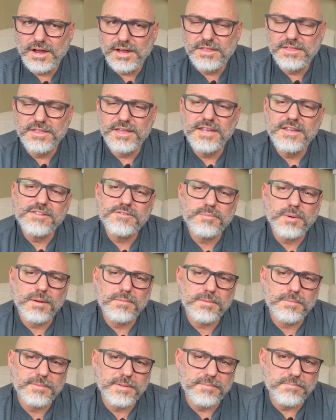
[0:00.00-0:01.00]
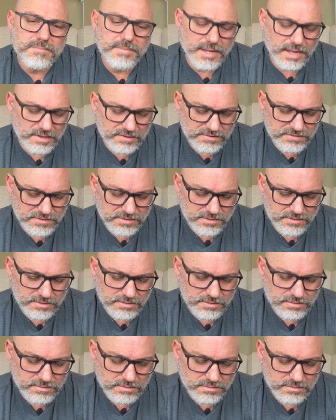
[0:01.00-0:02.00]
think it's probably best
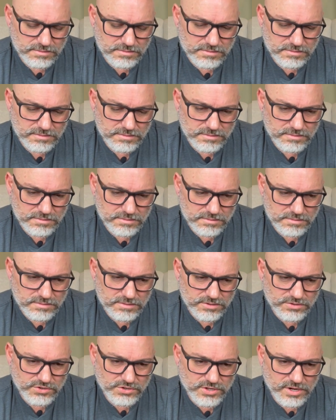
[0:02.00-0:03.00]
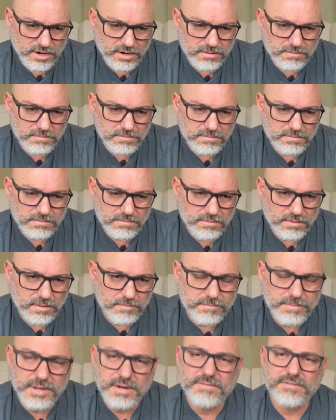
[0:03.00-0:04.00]
to share
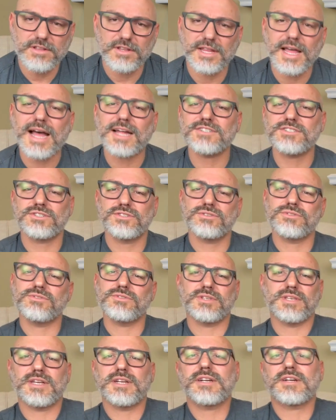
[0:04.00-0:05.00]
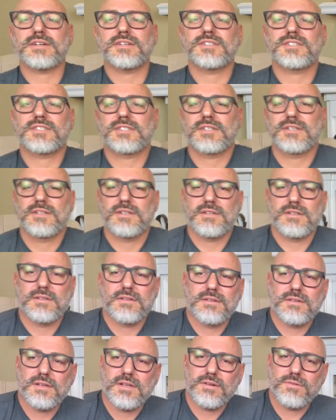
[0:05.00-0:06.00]
a bit of the last 2 years.
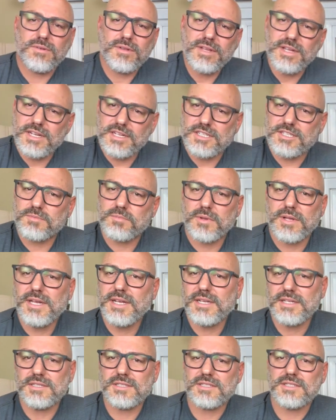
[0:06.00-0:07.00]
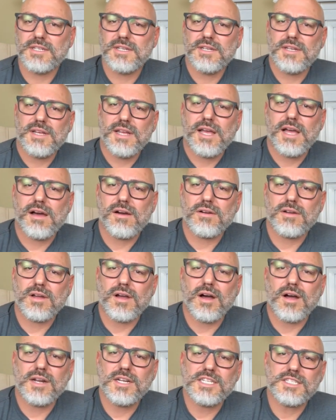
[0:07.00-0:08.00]
It really explains how
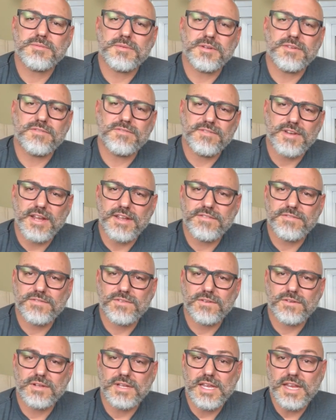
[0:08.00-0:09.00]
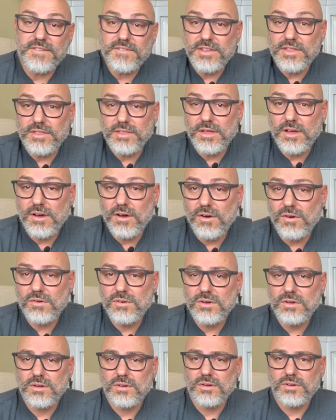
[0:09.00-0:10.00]
God has been faithful, even
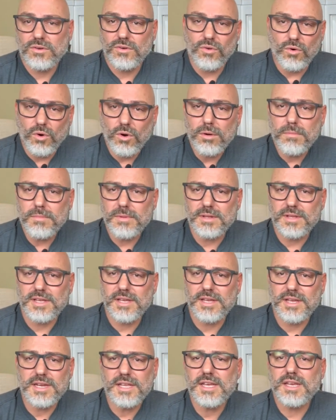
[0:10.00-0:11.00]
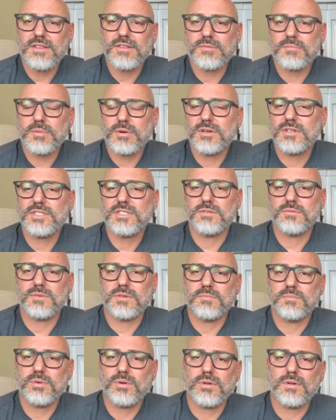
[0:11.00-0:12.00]
though normally any other person
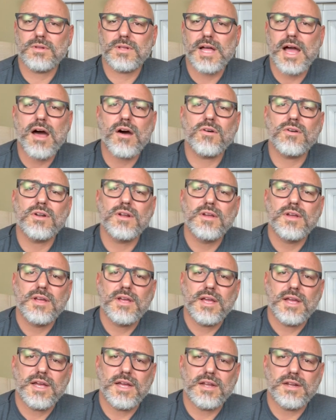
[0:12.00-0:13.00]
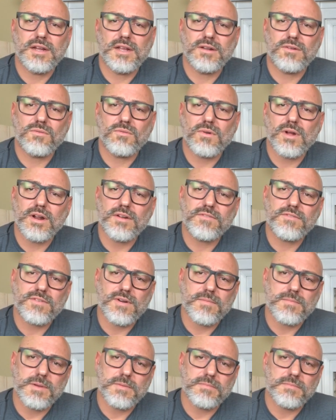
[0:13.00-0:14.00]
would pull out and run
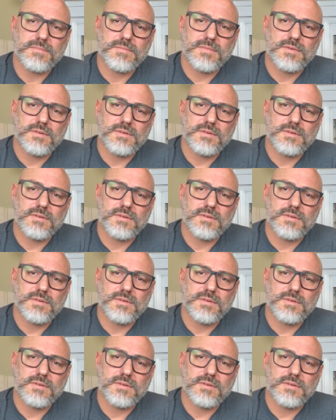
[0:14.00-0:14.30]
from him.